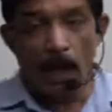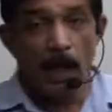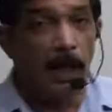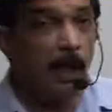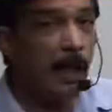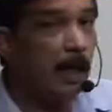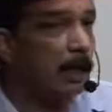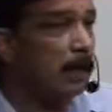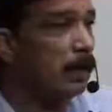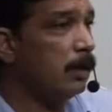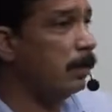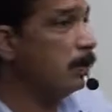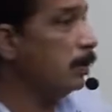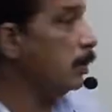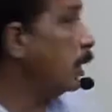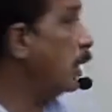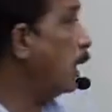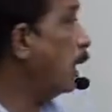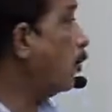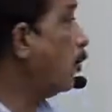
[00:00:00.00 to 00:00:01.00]
And
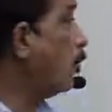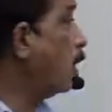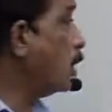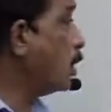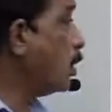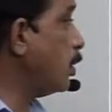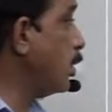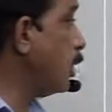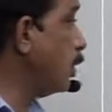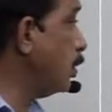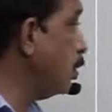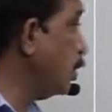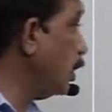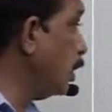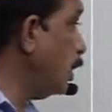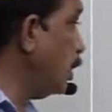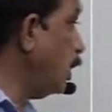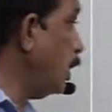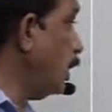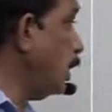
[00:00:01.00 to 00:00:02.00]
they what
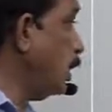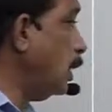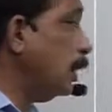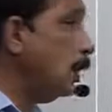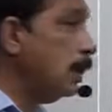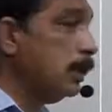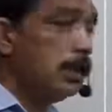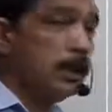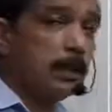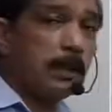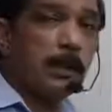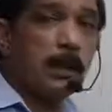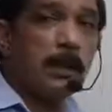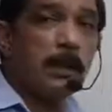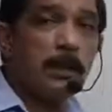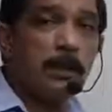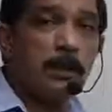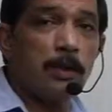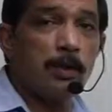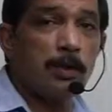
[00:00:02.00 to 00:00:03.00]
regularly need is a
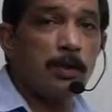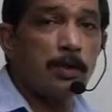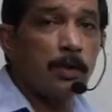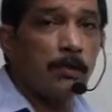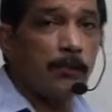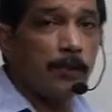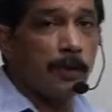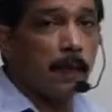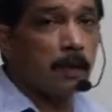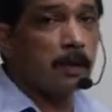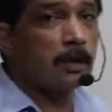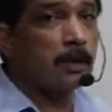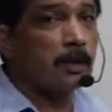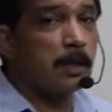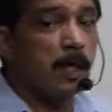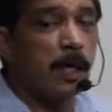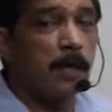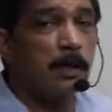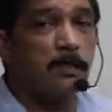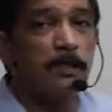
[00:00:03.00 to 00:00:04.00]
daily dose of
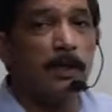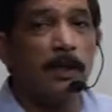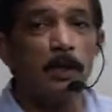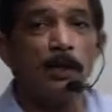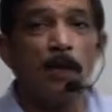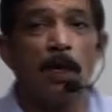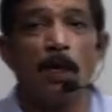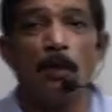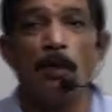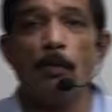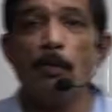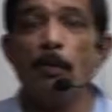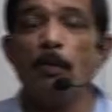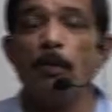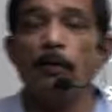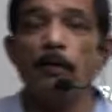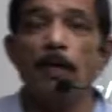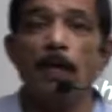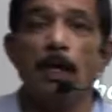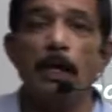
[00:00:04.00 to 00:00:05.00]
exercise. When you come home,
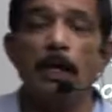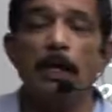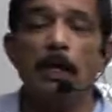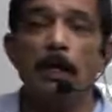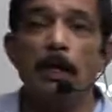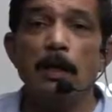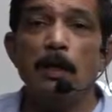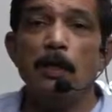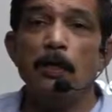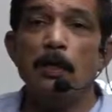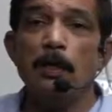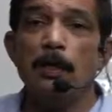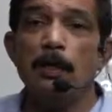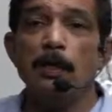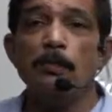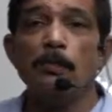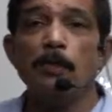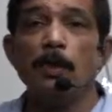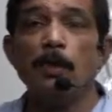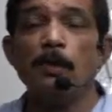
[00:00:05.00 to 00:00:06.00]
they are eagerly
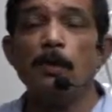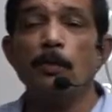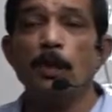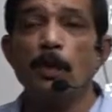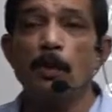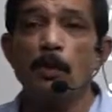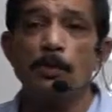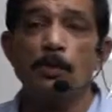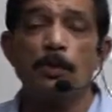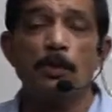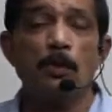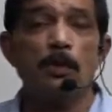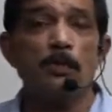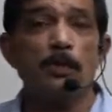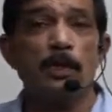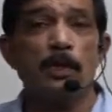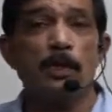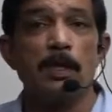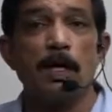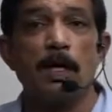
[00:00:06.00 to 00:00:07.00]
waiting for you, because whole of
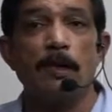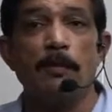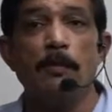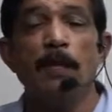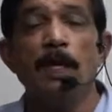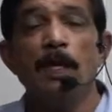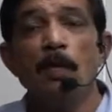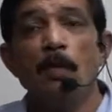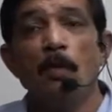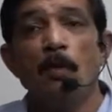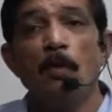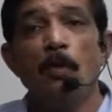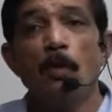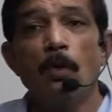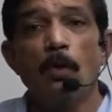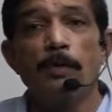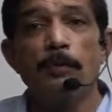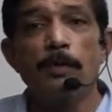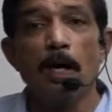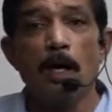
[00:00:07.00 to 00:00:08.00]
the time,
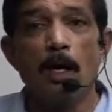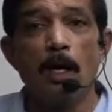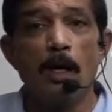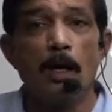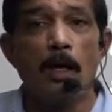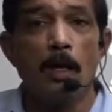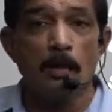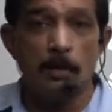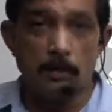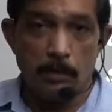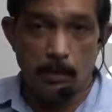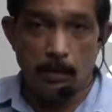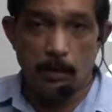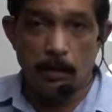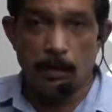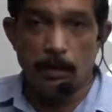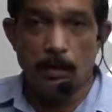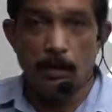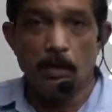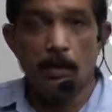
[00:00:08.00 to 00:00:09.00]
whole of the
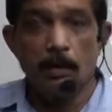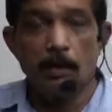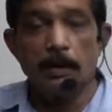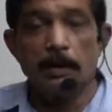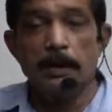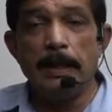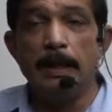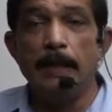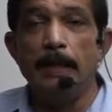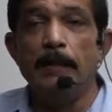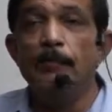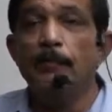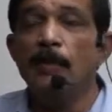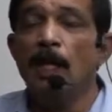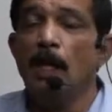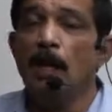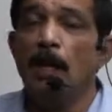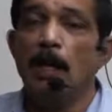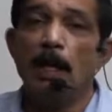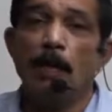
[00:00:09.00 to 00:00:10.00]
day,
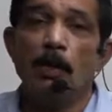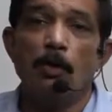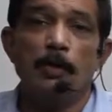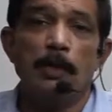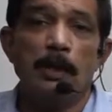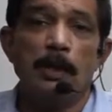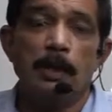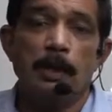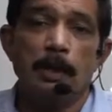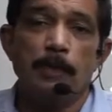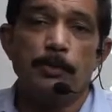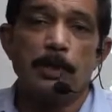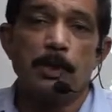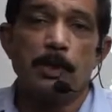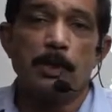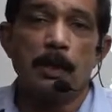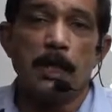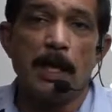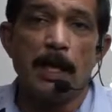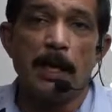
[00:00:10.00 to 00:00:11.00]
they have been kept
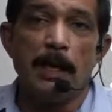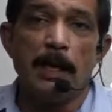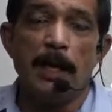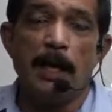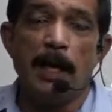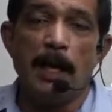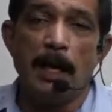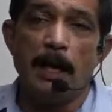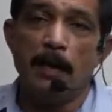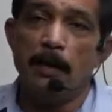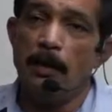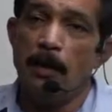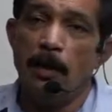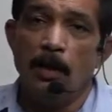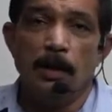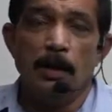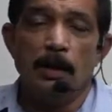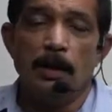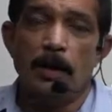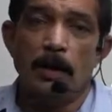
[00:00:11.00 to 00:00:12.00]
inside and
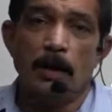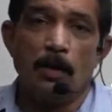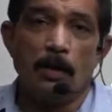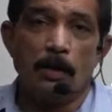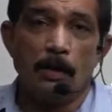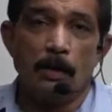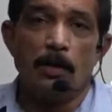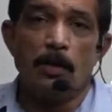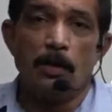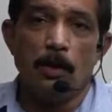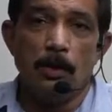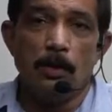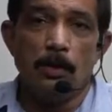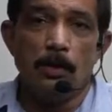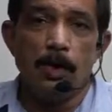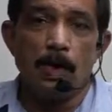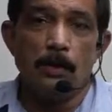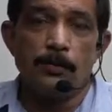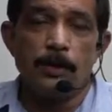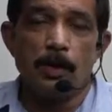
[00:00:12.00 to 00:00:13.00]
they are not looked
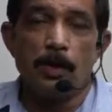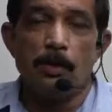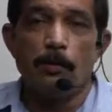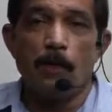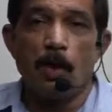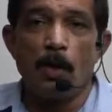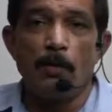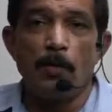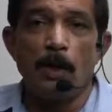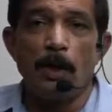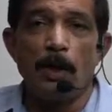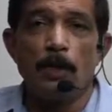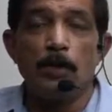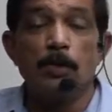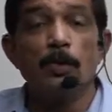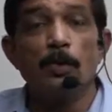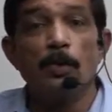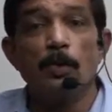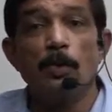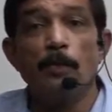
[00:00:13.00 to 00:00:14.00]
after properly.
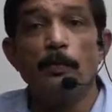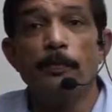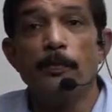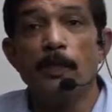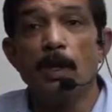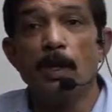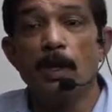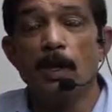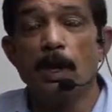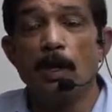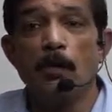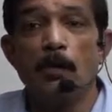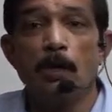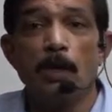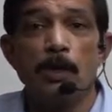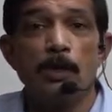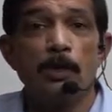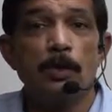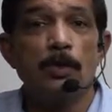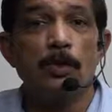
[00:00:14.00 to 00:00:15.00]
So they
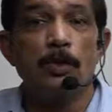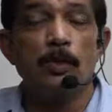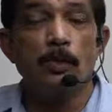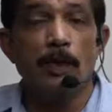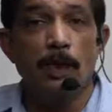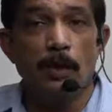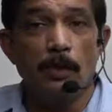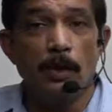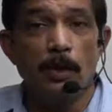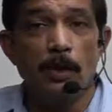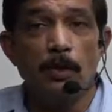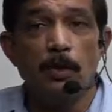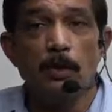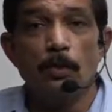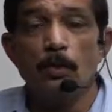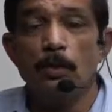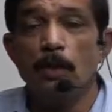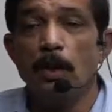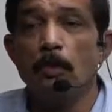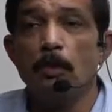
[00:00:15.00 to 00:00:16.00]
want to be with
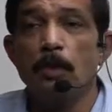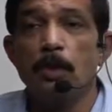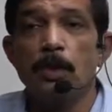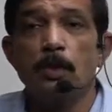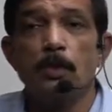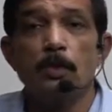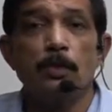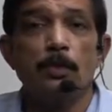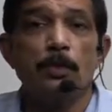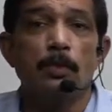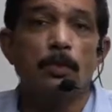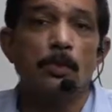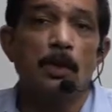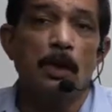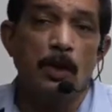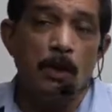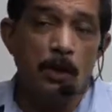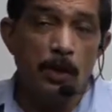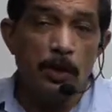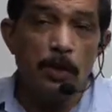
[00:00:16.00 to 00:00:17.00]
you, they want to
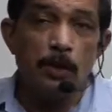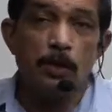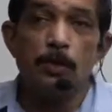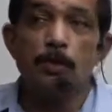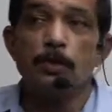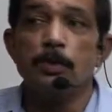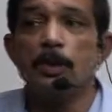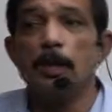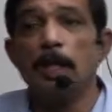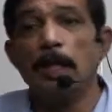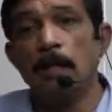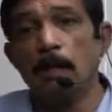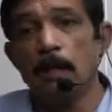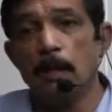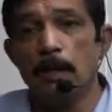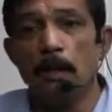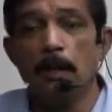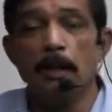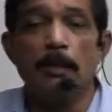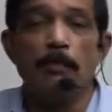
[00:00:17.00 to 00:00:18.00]
you to take
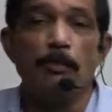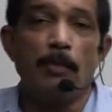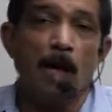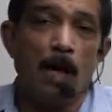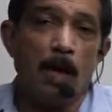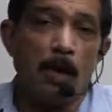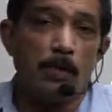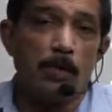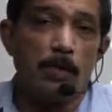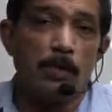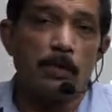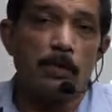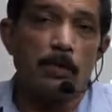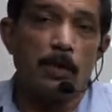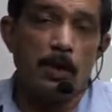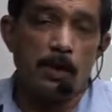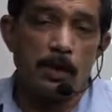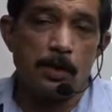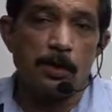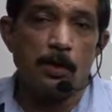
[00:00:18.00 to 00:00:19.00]
them out for
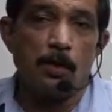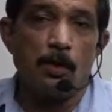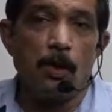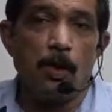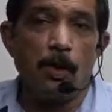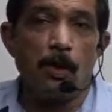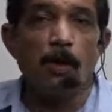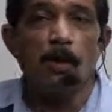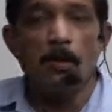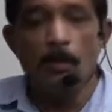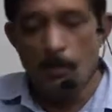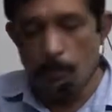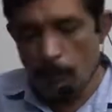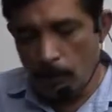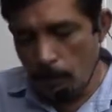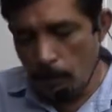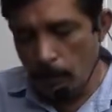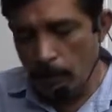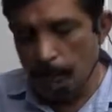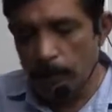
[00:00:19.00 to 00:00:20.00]
a stroll,
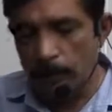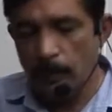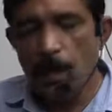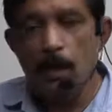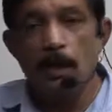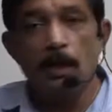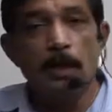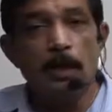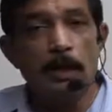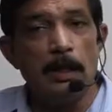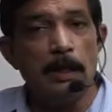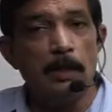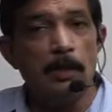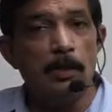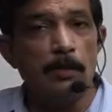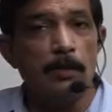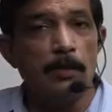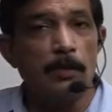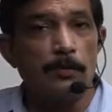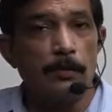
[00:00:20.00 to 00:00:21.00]
for daily
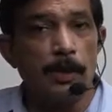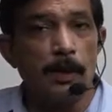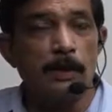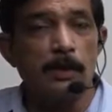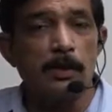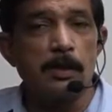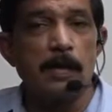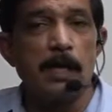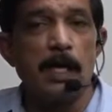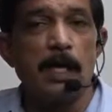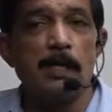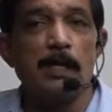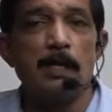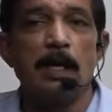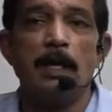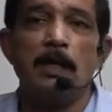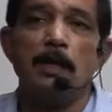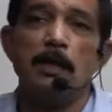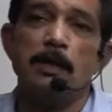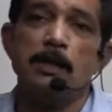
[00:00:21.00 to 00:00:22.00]
dose of exercise.
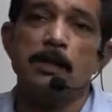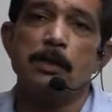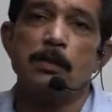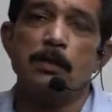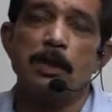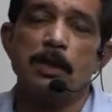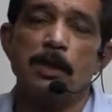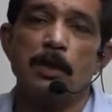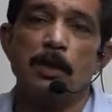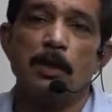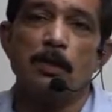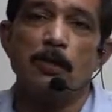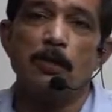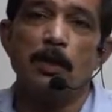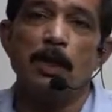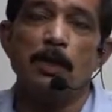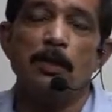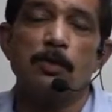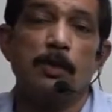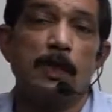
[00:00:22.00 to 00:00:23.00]
At least once in a
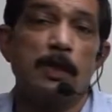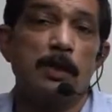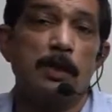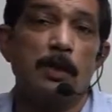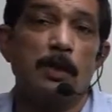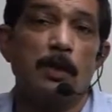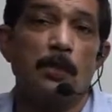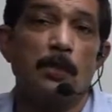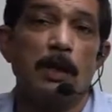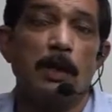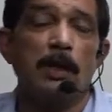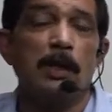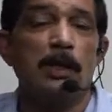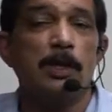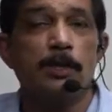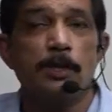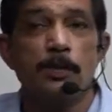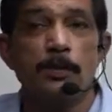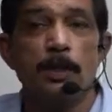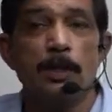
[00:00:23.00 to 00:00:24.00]
week, twice in a week, they
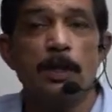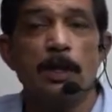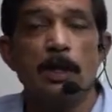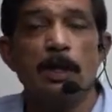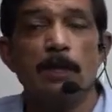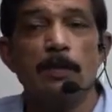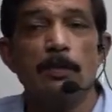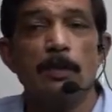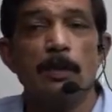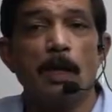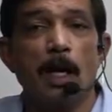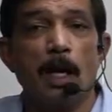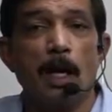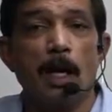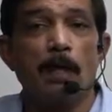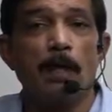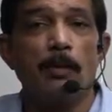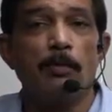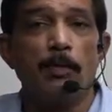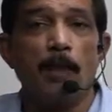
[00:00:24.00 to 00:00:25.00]
should be taken to the
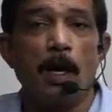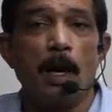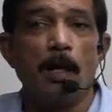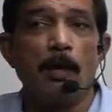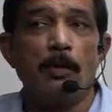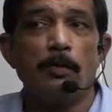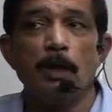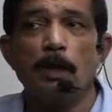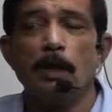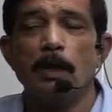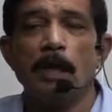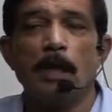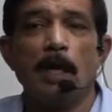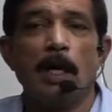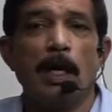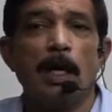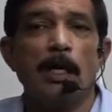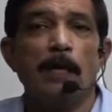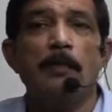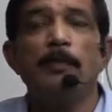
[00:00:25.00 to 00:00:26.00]
garden, park, where they
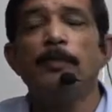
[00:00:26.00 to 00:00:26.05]
can